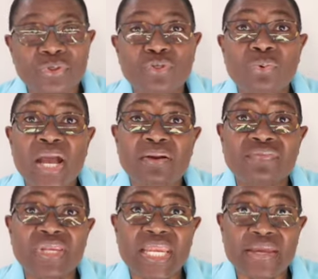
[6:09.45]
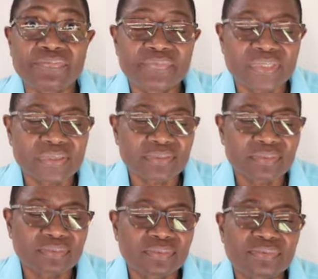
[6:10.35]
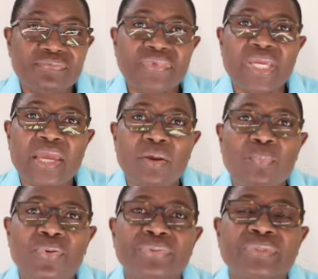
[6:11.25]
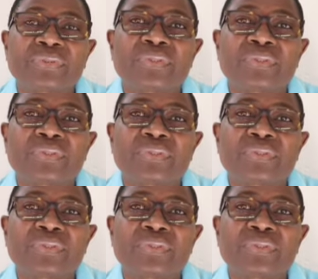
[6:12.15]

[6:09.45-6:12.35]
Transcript: you have left the airport.